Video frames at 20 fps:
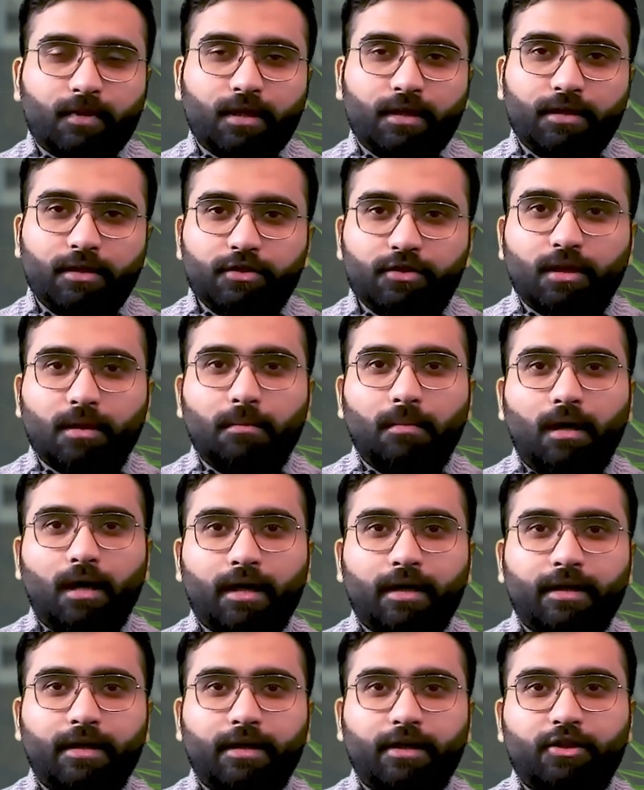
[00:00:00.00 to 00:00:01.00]
Digital
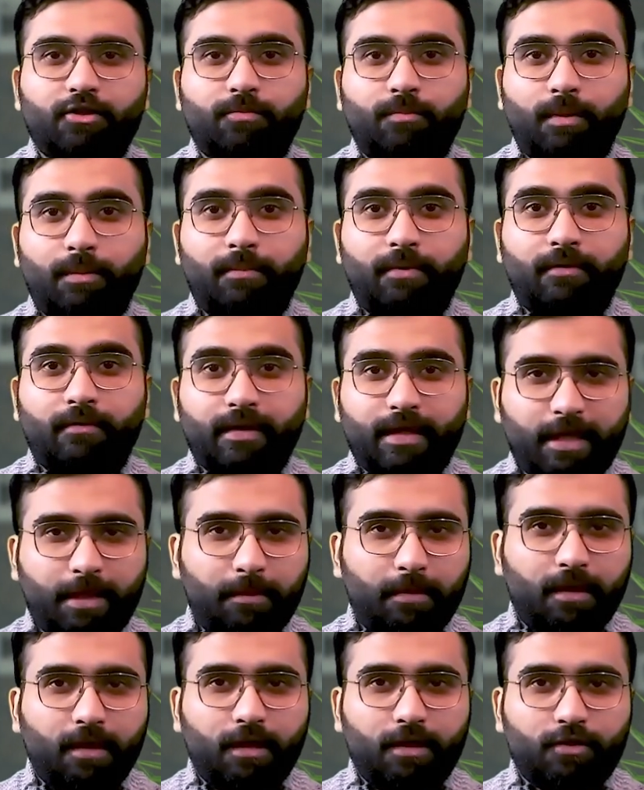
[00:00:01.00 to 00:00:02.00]
marketers prepare
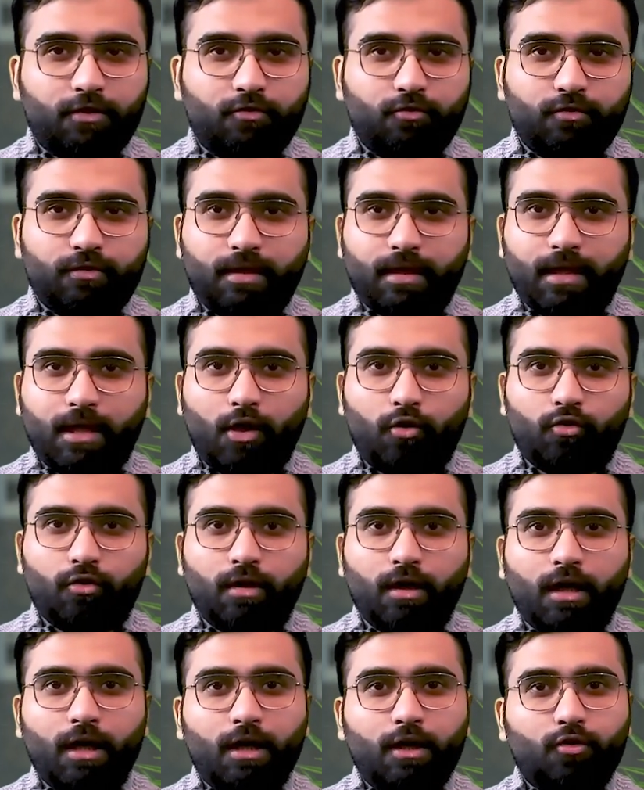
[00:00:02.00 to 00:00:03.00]
emails to send out
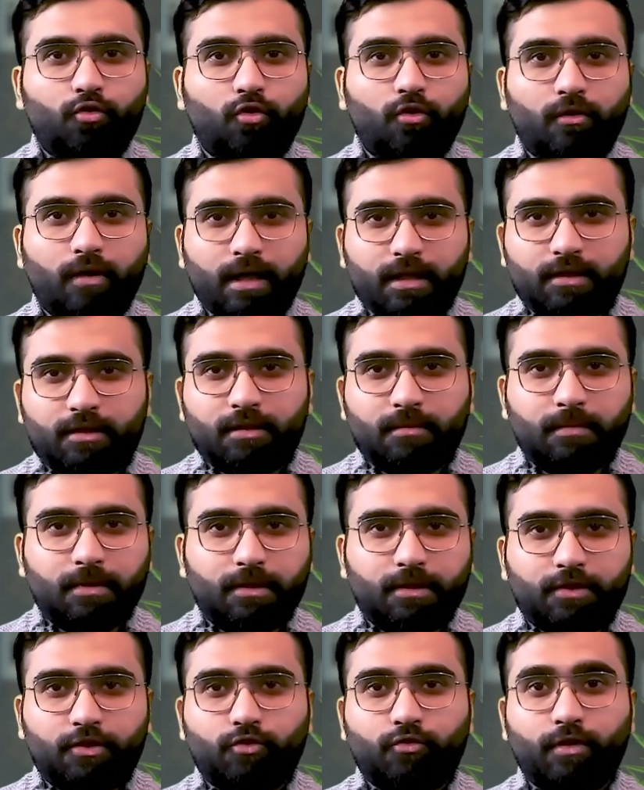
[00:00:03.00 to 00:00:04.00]
to
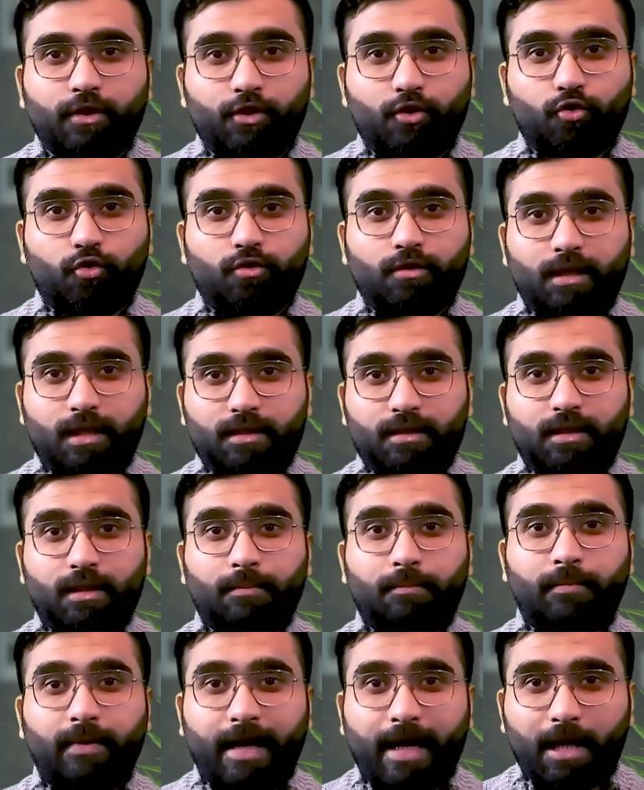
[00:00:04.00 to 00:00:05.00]
customers to ensure that the
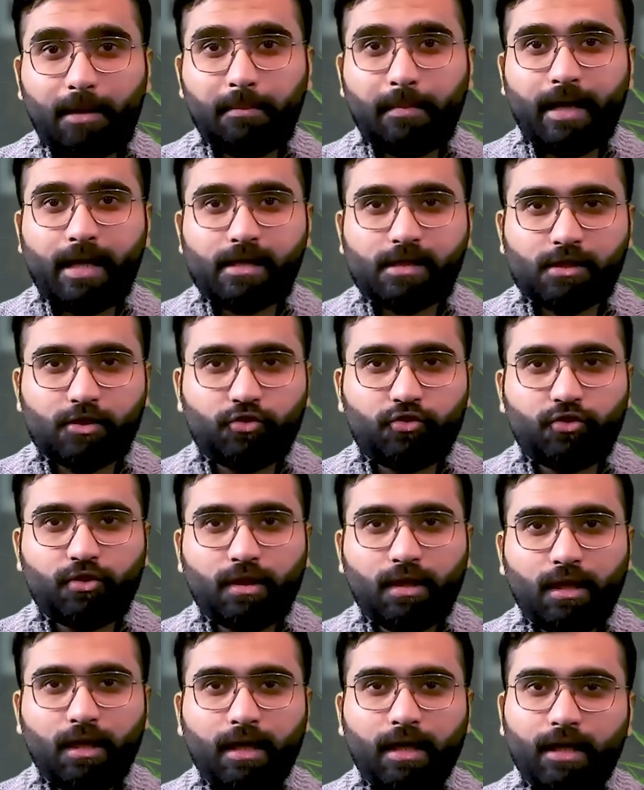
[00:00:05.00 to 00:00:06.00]
brand message
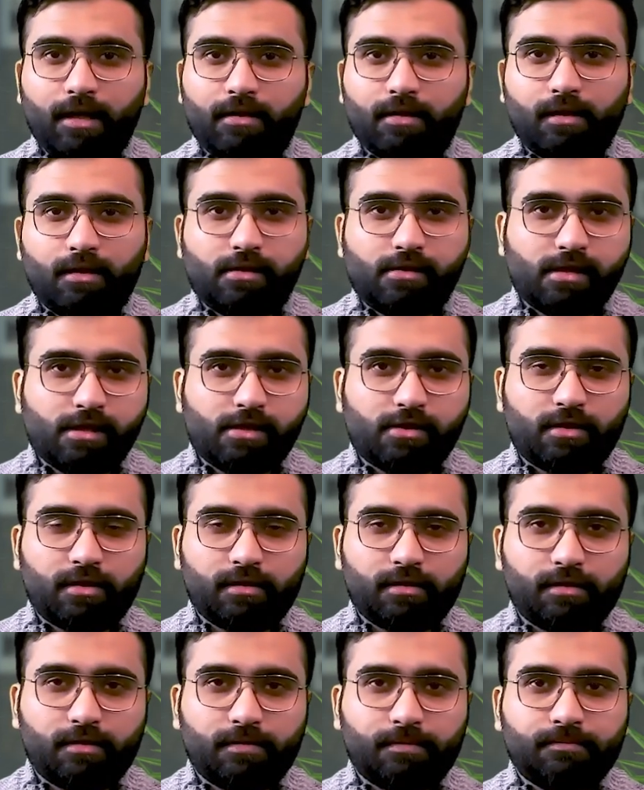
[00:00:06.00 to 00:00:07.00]
is
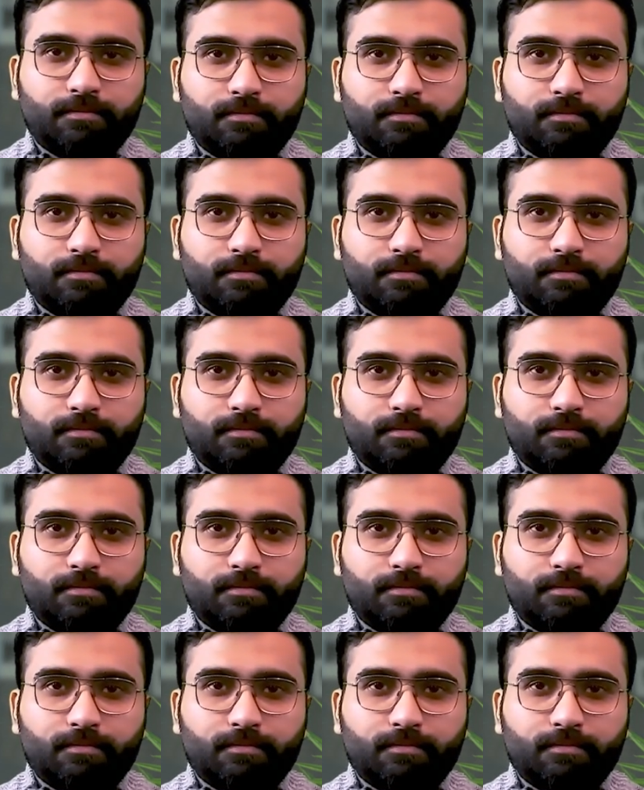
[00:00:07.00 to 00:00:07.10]
consistent.